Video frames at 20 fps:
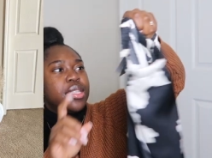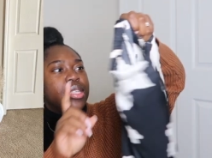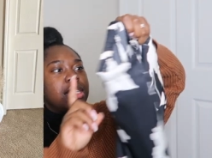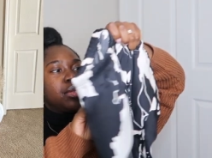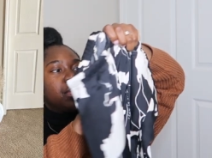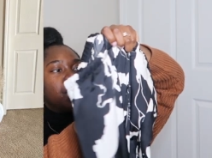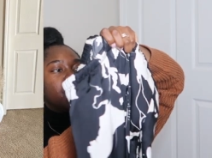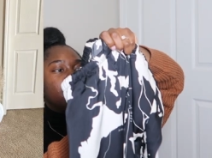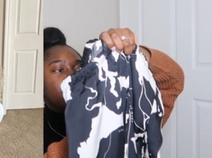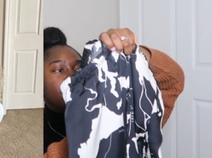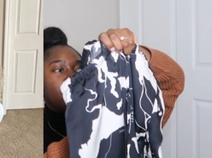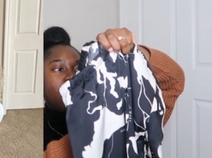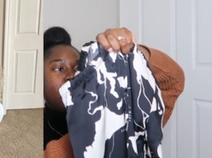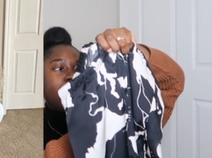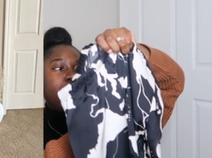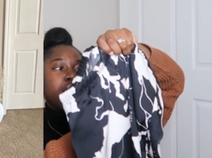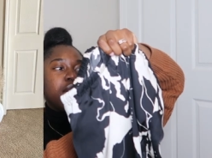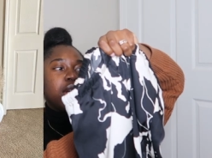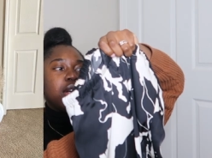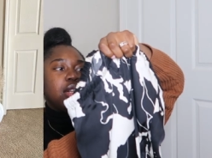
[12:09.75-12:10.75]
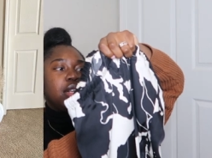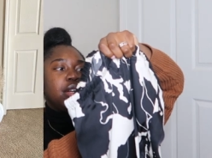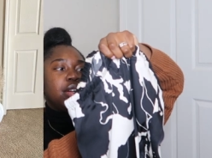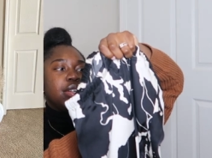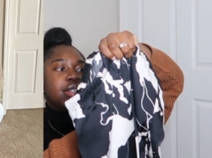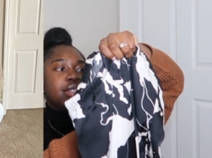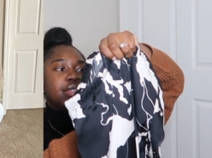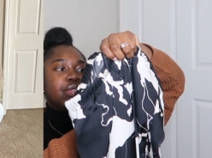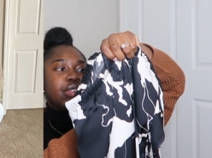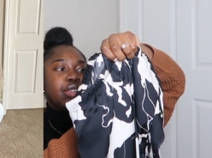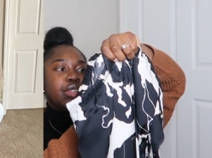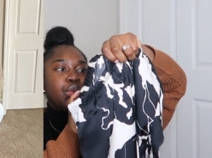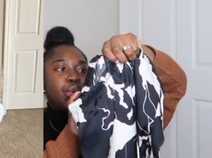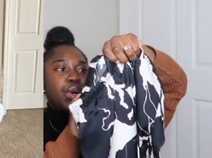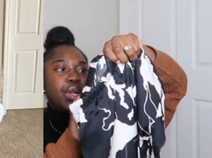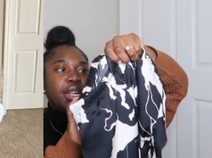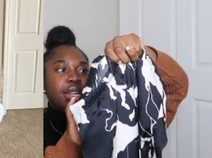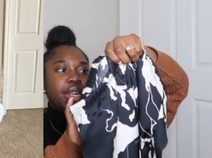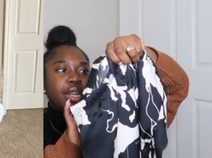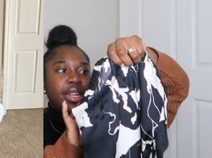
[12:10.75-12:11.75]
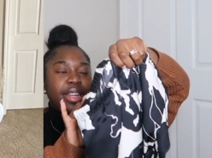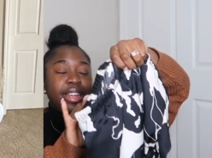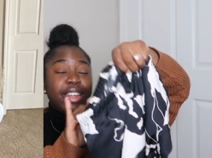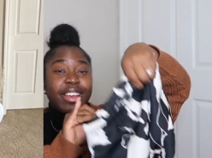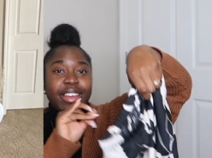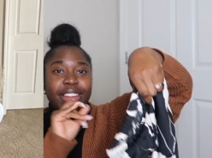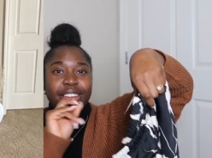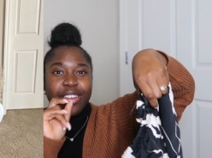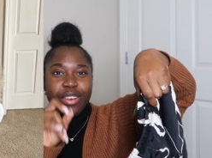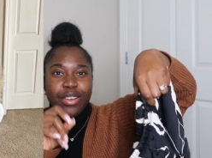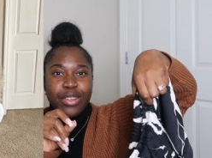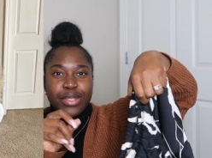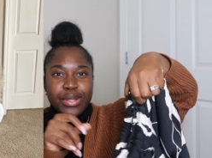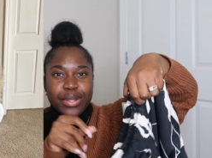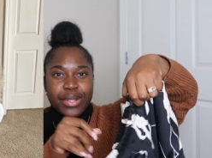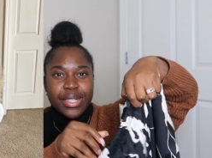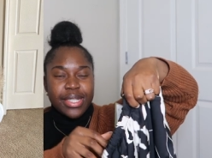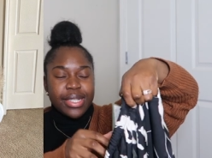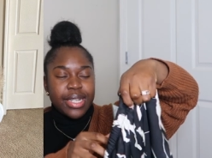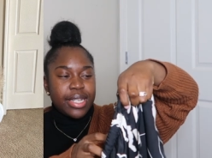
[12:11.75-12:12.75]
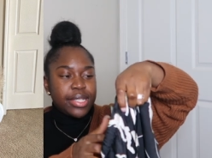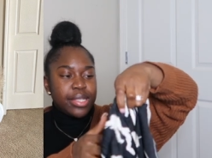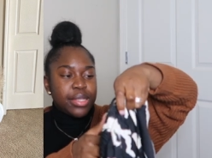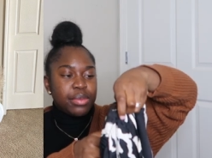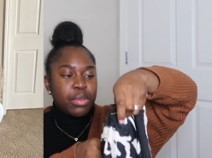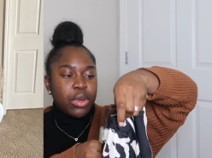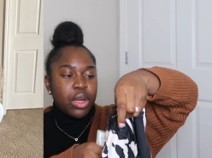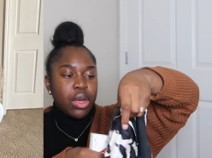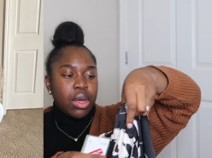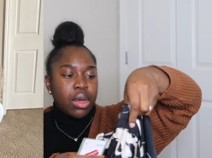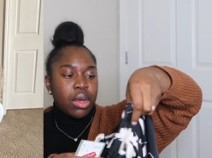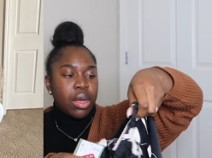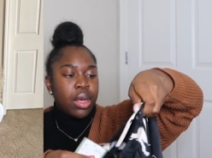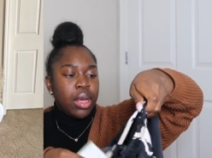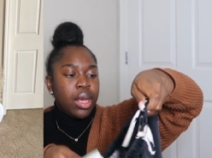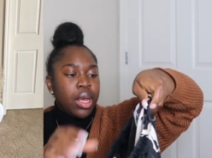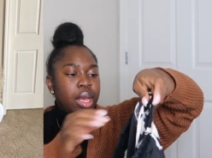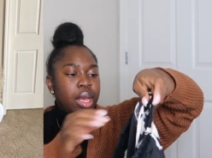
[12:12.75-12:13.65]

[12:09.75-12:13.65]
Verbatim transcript: This was on clearance for twenty ninety-nine, also in a size small.